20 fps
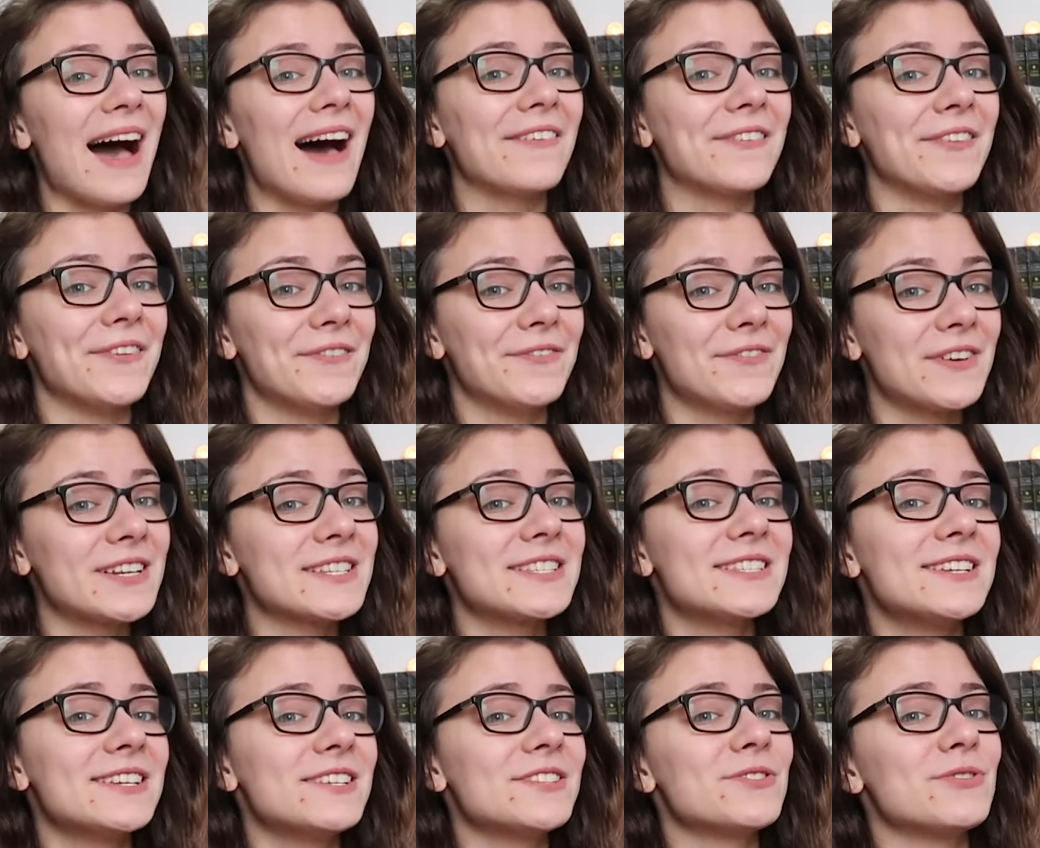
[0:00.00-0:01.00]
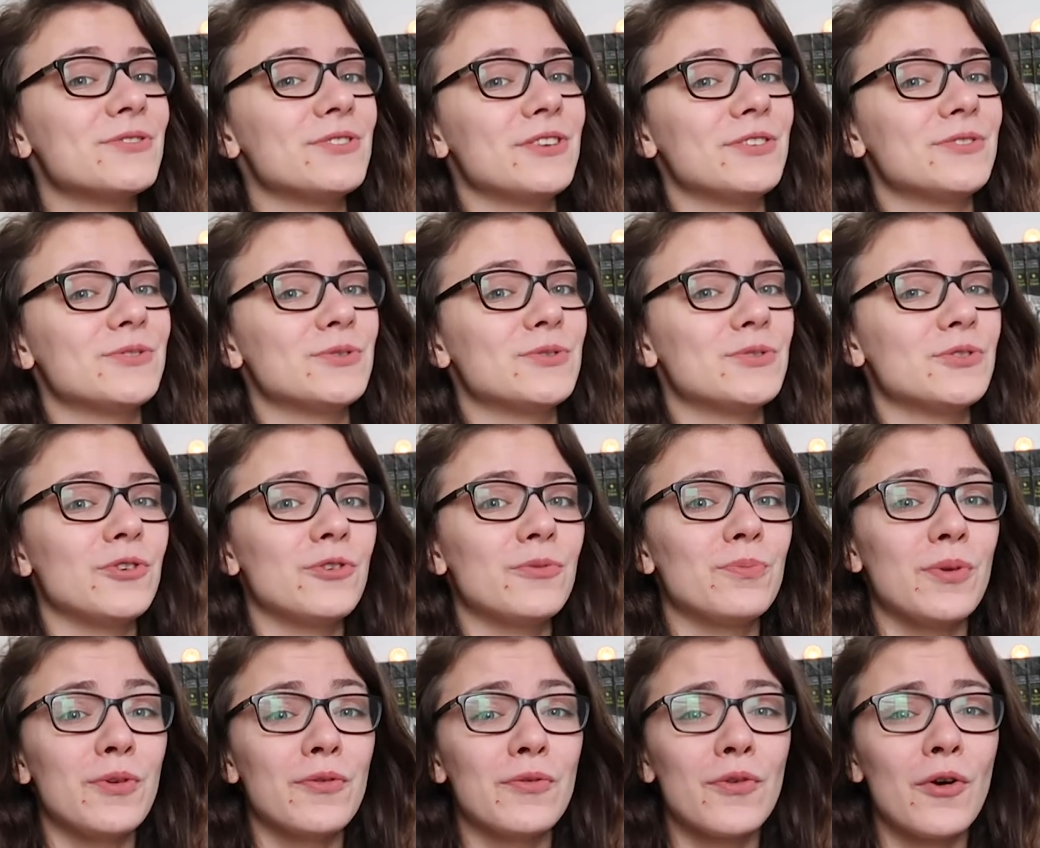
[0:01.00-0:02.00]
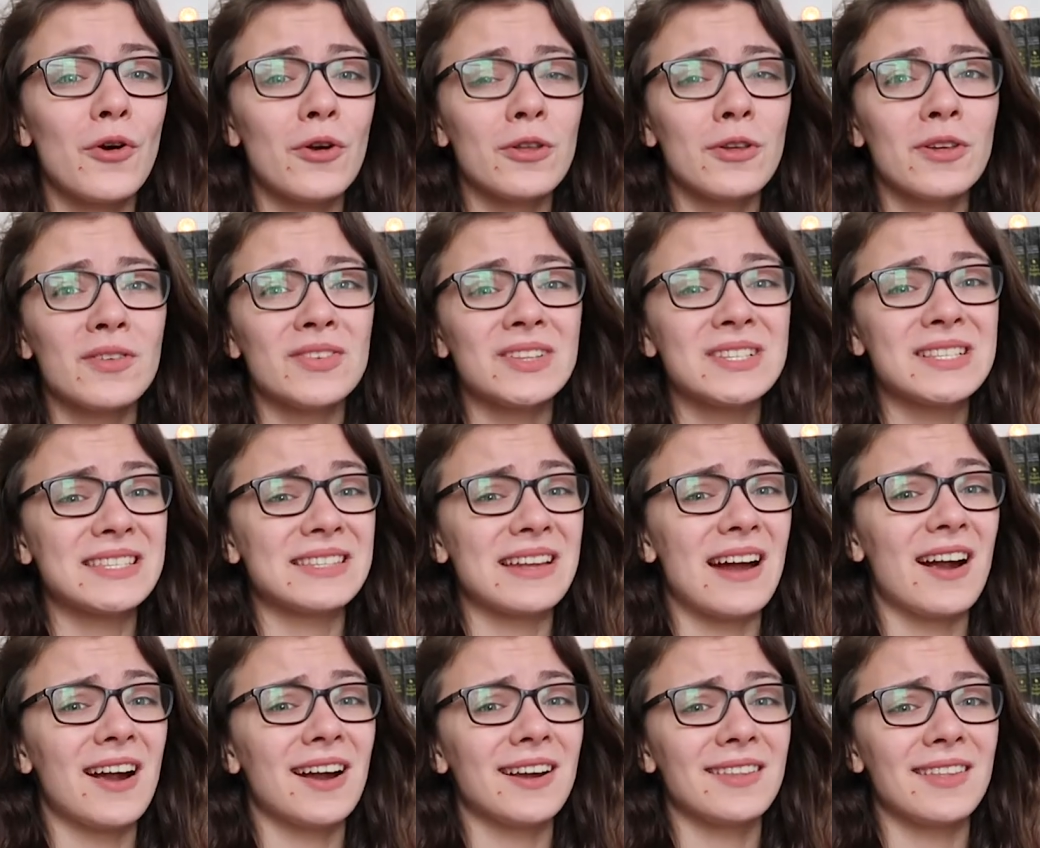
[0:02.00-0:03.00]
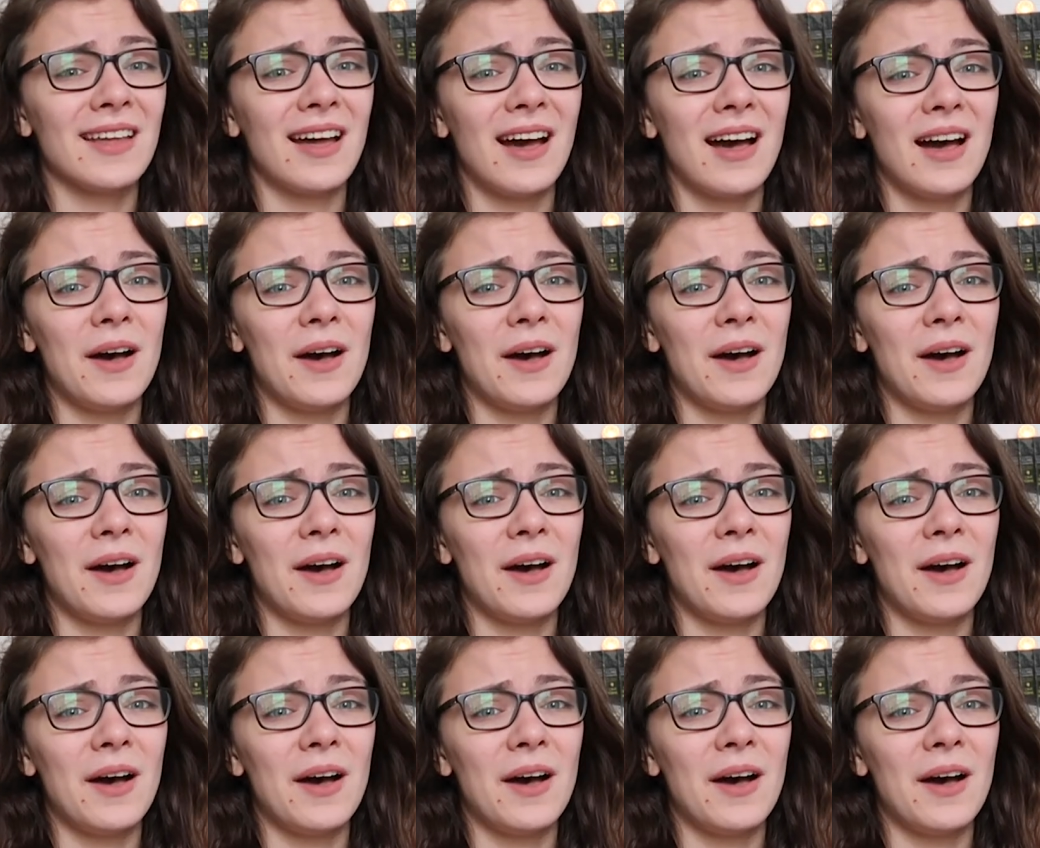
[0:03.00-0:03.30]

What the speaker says: of the first things you need to do before you even start